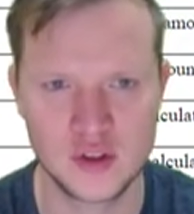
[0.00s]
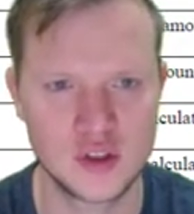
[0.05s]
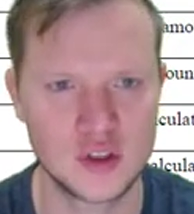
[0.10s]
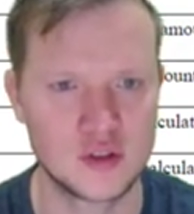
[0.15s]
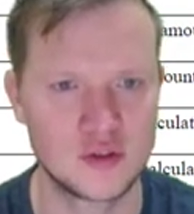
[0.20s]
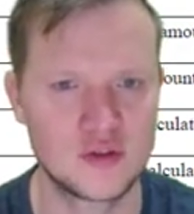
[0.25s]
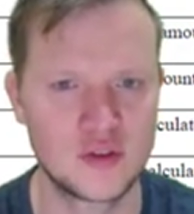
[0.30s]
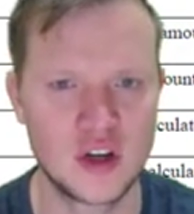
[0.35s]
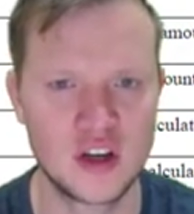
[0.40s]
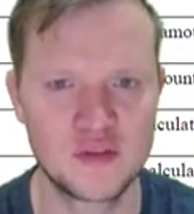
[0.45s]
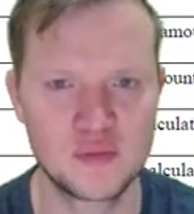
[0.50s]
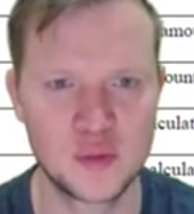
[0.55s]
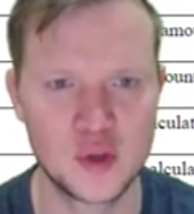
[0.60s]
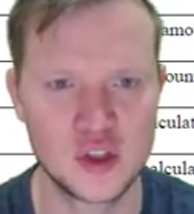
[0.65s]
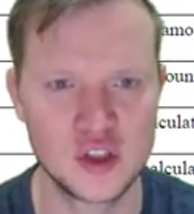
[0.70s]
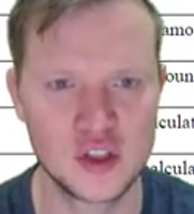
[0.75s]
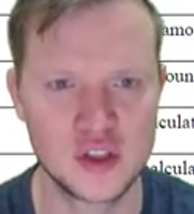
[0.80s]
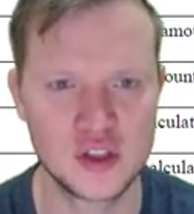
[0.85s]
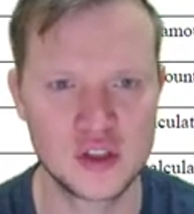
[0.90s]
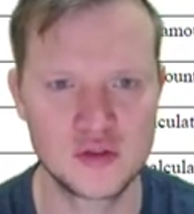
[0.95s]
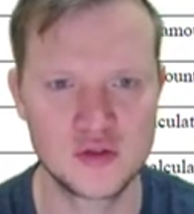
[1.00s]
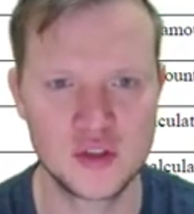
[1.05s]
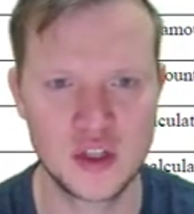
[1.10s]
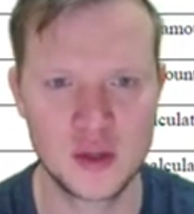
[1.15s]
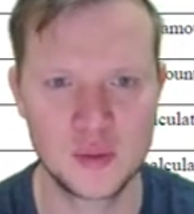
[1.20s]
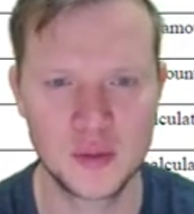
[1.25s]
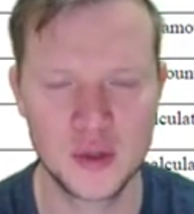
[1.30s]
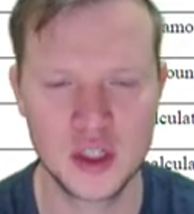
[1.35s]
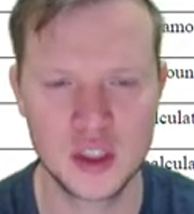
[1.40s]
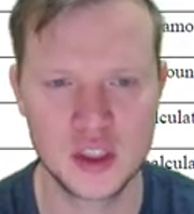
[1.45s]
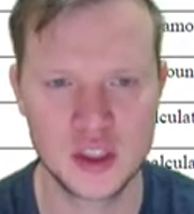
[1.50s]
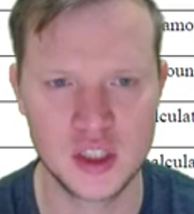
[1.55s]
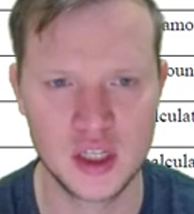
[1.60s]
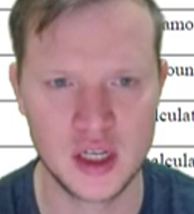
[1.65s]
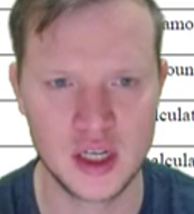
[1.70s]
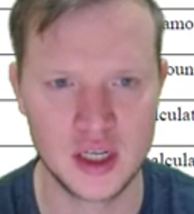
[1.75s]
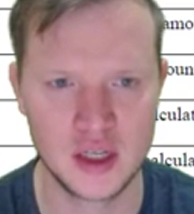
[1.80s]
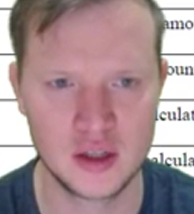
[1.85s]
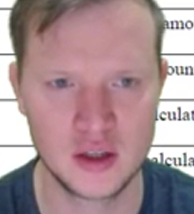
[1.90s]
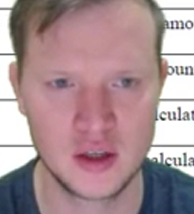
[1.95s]
So five positive numbers
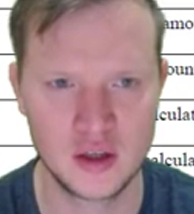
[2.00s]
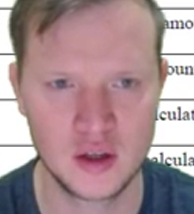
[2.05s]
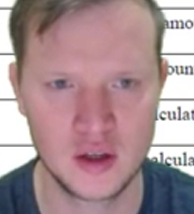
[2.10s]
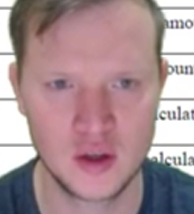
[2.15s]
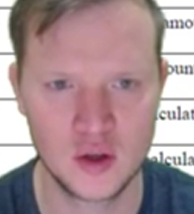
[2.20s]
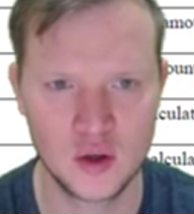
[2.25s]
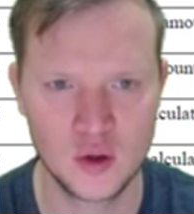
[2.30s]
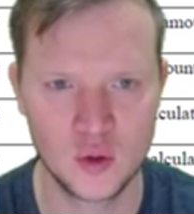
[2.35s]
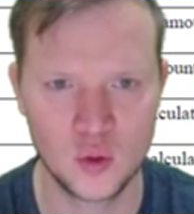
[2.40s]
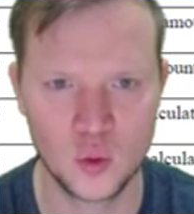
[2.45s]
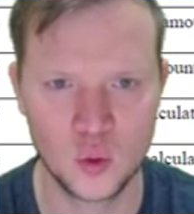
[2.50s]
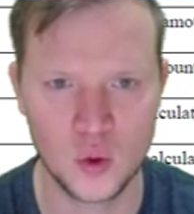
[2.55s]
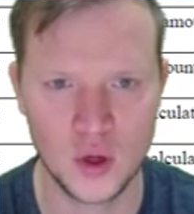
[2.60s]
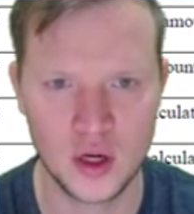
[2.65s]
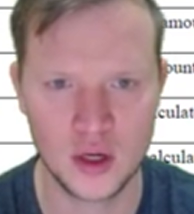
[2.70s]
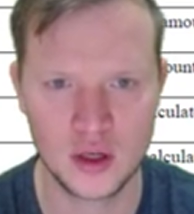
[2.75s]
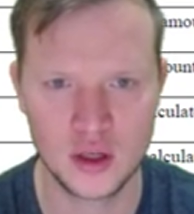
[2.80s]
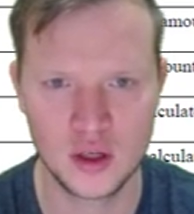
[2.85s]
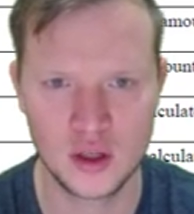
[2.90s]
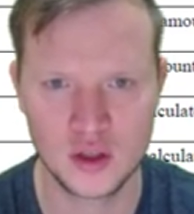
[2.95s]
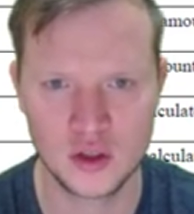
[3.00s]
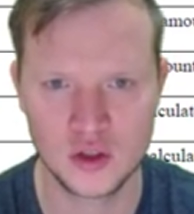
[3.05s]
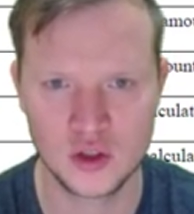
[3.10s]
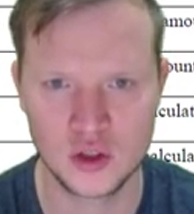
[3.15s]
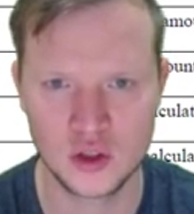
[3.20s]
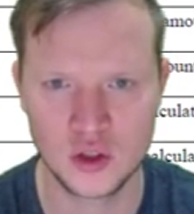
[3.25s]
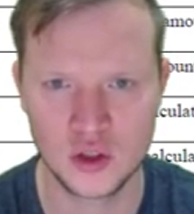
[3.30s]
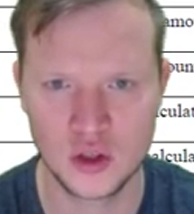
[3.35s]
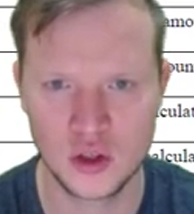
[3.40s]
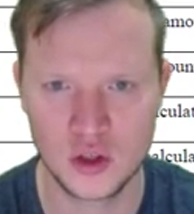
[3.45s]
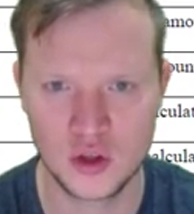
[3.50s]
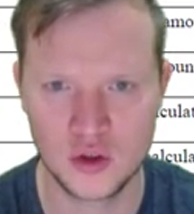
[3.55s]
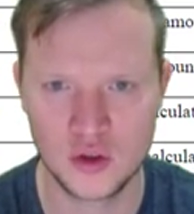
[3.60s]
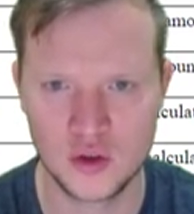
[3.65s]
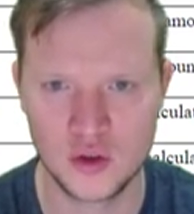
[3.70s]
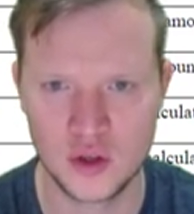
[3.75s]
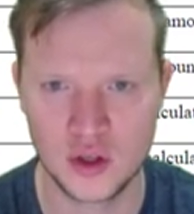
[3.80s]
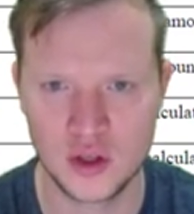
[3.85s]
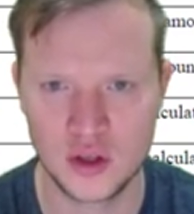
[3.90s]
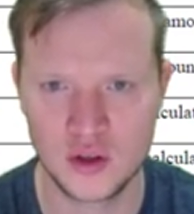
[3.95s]
and one, two,
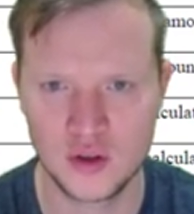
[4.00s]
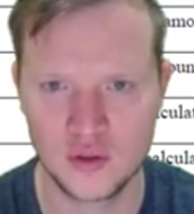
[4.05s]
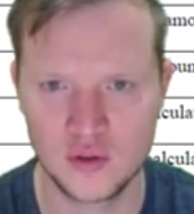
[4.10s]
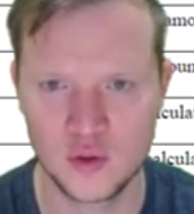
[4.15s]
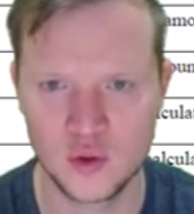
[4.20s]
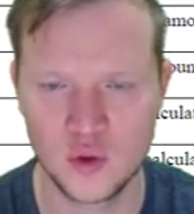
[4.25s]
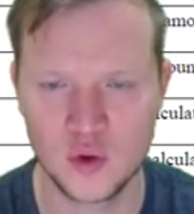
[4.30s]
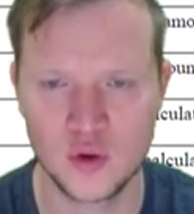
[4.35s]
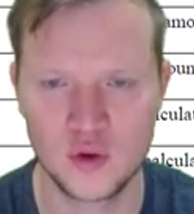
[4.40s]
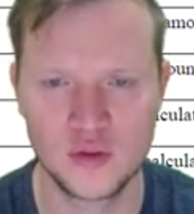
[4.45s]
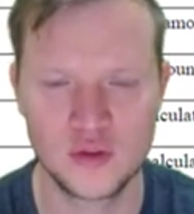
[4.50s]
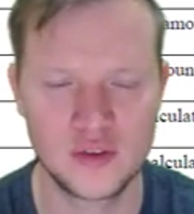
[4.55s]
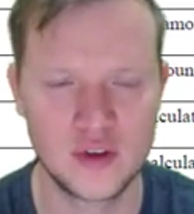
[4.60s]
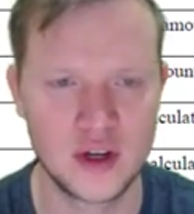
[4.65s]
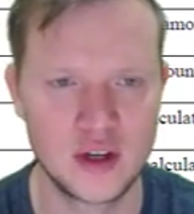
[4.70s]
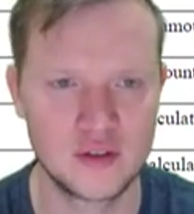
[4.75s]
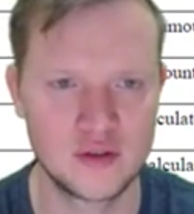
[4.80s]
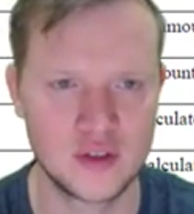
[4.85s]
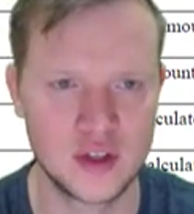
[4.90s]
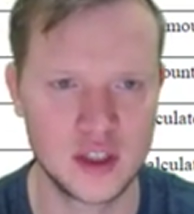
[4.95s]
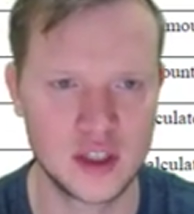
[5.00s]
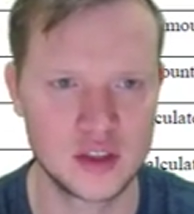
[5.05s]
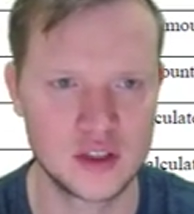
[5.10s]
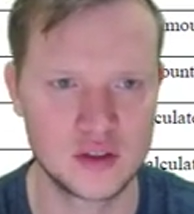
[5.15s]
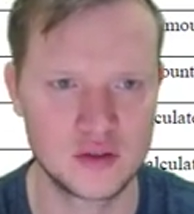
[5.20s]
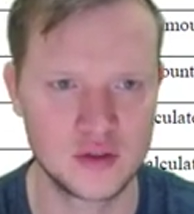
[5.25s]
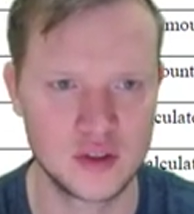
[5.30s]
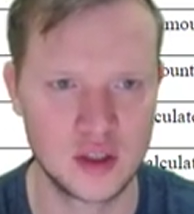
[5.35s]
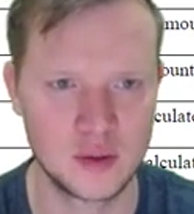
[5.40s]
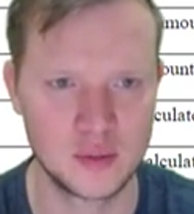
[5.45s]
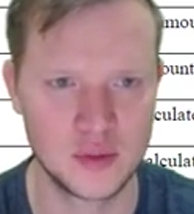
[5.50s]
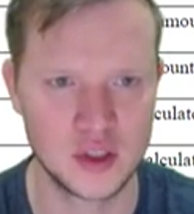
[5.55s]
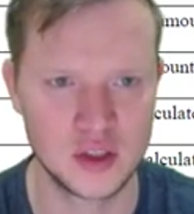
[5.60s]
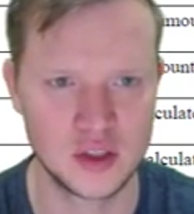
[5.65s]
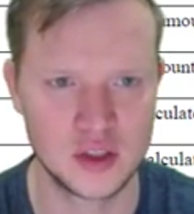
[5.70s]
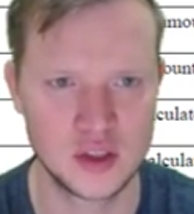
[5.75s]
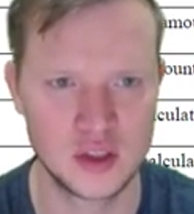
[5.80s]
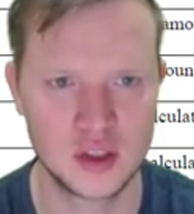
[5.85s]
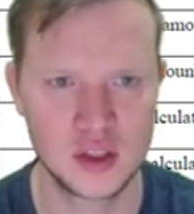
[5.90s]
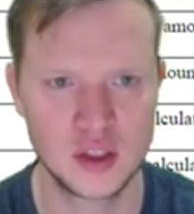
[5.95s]
three, four, five negative
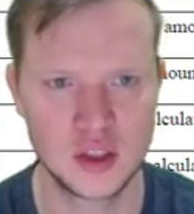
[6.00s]
numbers.